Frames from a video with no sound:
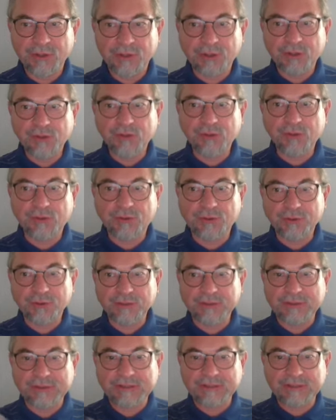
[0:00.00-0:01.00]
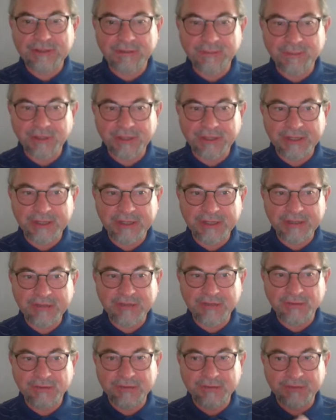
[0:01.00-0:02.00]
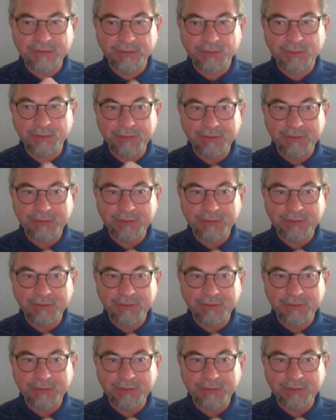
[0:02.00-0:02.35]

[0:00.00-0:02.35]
you could simulate, so this would